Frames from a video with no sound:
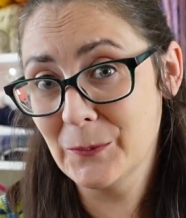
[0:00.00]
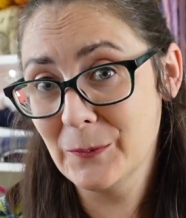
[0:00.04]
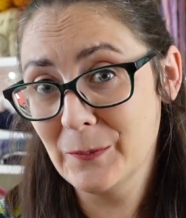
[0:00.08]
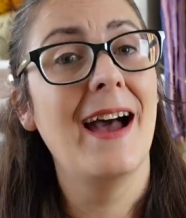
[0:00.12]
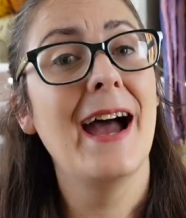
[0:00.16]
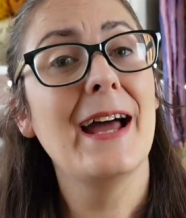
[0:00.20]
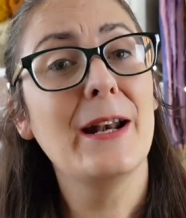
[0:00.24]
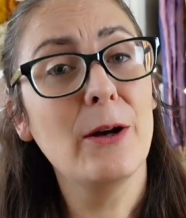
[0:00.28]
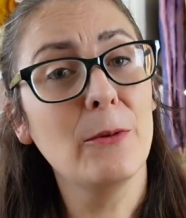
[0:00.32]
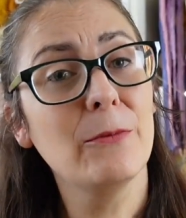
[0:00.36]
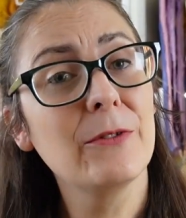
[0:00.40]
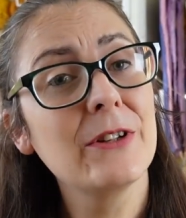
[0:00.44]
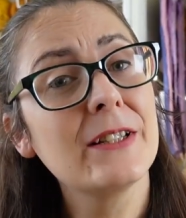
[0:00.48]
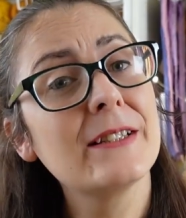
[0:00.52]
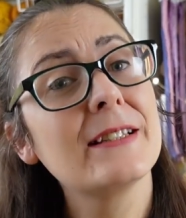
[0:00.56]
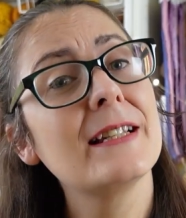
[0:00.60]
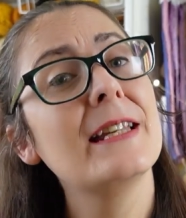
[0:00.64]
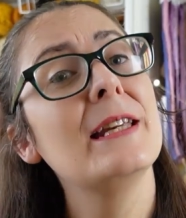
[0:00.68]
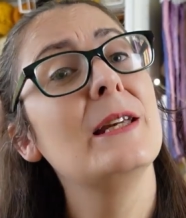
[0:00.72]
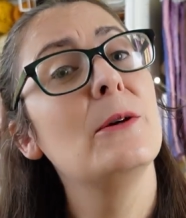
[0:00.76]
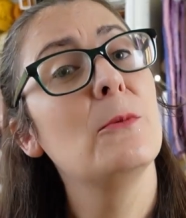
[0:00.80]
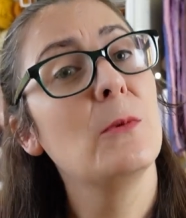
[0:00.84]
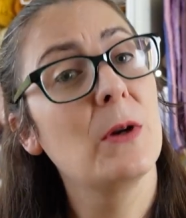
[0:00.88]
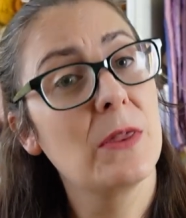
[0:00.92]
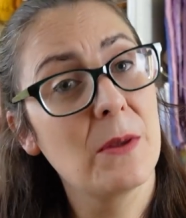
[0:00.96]
And
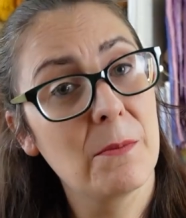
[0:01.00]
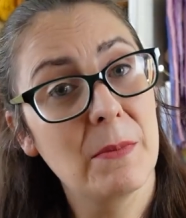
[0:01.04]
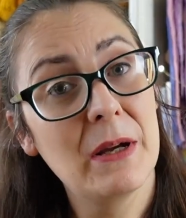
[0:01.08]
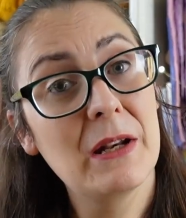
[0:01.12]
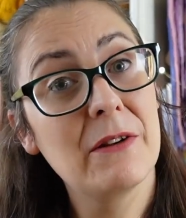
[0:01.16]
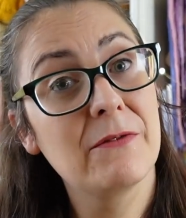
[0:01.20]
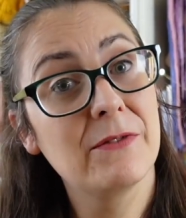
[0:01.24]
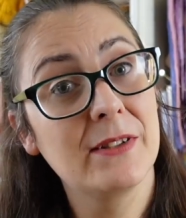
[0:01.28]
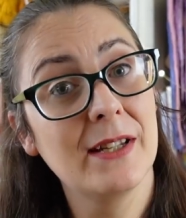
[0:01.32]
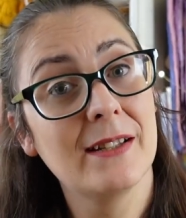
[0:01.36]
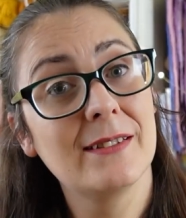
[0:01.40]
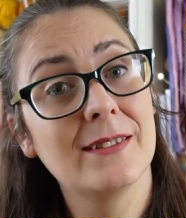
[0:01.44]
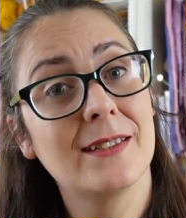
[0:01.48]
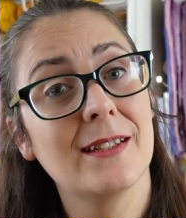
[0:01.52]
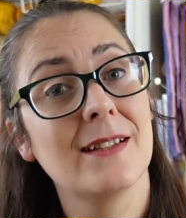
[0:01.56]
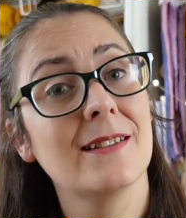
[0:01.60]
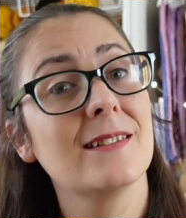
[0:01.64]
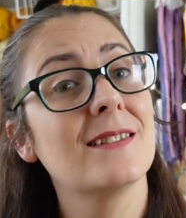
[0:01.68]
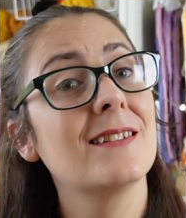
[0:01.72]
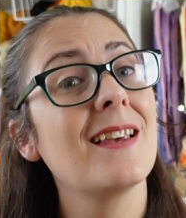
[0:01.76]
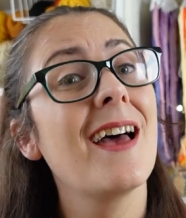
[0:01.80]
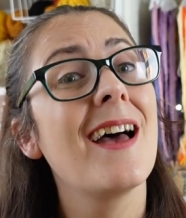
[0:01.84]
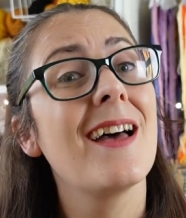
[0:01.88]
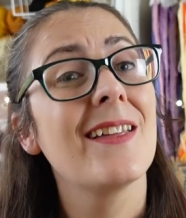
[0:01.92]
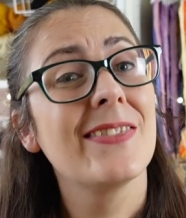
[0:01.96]
obviously, with a bit of
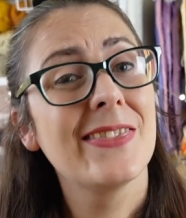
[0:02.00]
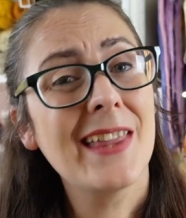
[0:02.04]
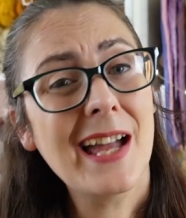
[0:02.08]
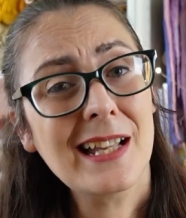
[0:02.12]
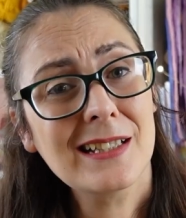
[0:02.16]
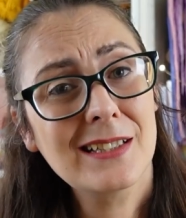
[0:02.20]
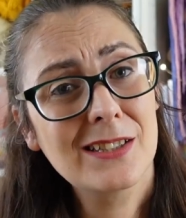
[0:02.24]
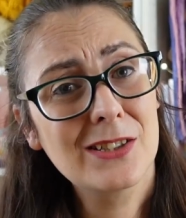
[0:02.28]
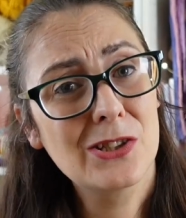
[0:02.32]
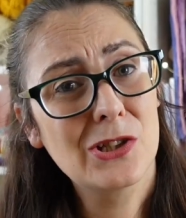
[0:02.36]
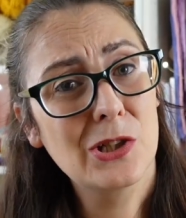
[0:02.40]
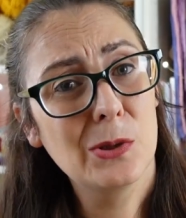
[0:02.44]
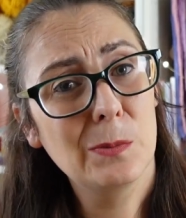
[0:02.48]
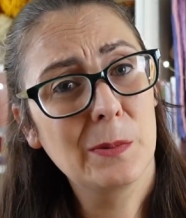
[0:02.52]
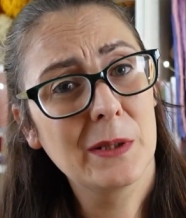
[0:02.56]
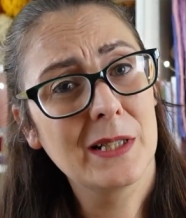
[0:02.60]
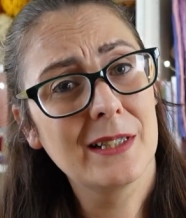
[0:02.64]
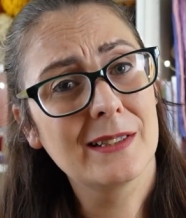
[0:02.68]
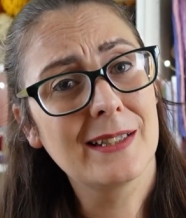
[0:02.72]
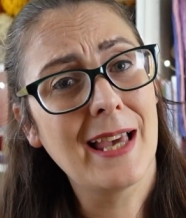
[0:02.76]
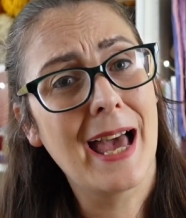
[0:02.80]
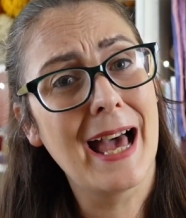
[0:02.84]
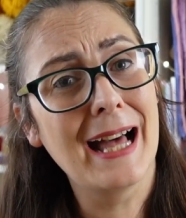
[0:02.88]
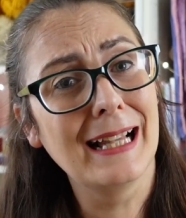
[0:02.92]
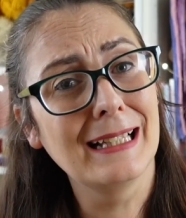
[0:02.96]
distance, that's stupid
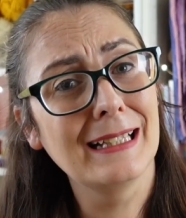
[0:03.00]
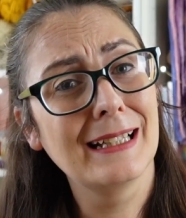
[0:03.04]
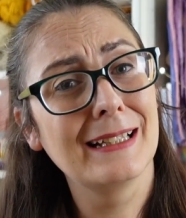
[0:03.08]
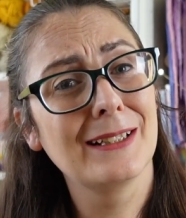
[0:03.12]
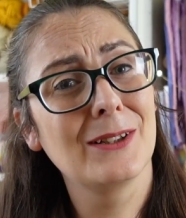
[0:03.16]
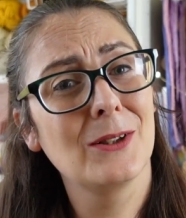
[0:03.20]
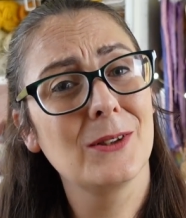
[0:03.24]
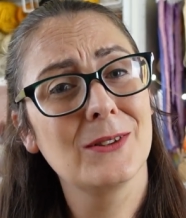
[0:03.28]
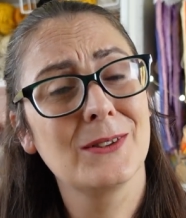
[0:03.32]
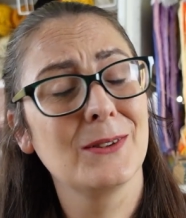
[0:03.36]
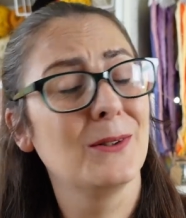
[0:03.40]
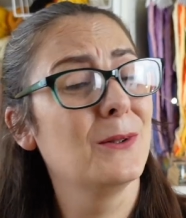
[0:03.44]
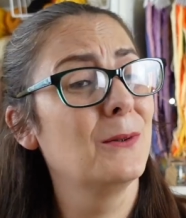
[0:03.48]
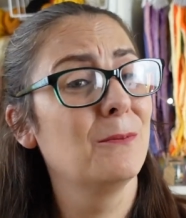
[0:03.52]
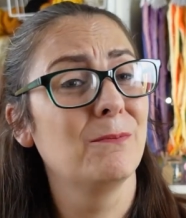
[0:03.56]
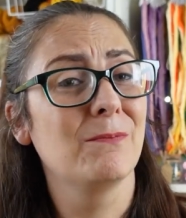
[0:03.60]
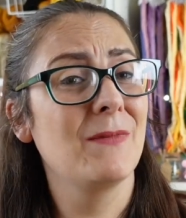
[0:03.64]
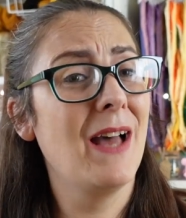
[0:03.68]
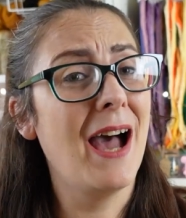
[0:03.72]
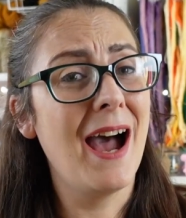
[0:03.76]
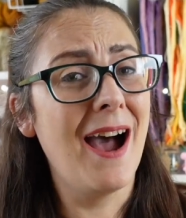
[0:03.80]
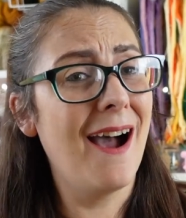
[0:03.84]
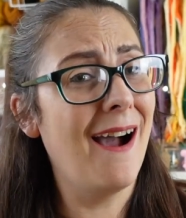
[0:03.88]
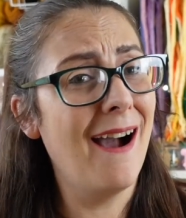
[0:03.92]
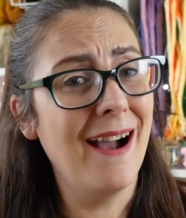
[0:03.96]
as hell, and also,
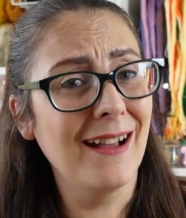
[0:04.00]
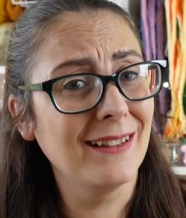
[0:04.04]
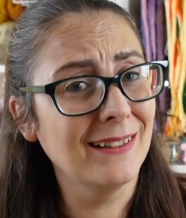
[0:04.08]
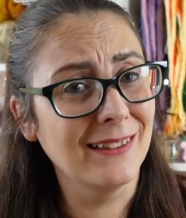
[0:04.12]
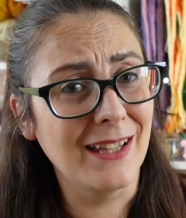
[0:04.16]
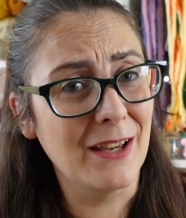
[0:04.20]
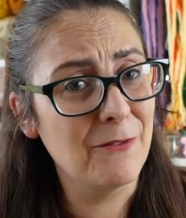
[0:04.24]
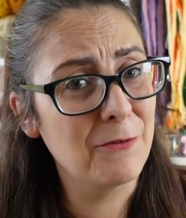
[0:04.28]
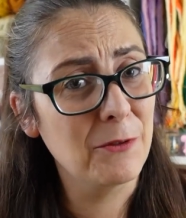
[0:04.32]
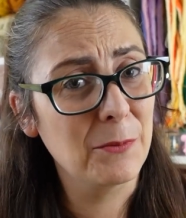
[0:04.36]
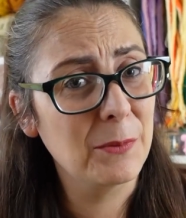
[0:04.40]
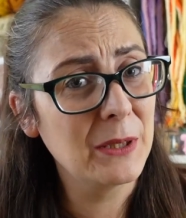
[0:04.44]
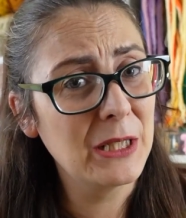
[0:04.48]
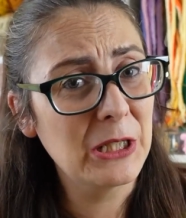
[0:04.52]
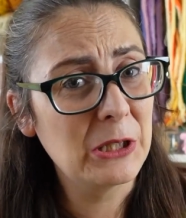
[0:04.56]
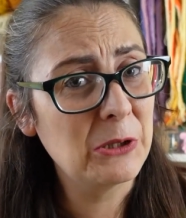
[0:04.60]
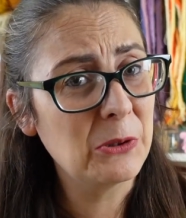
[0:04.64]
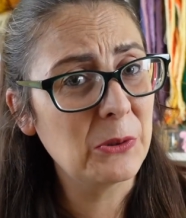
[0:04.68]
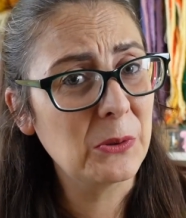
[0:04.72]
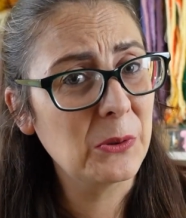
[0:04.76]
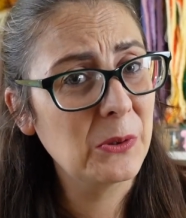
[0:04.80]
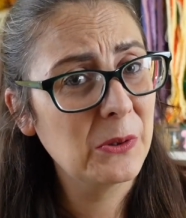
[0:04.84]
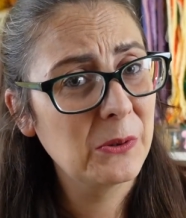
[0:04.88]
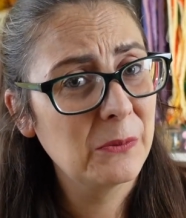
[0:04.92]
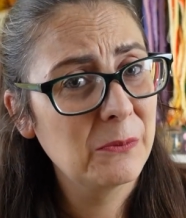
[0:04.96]
I'll never be
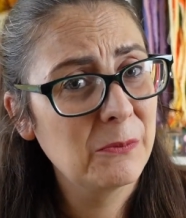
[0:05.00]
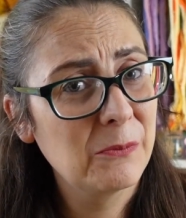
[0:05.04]
cool.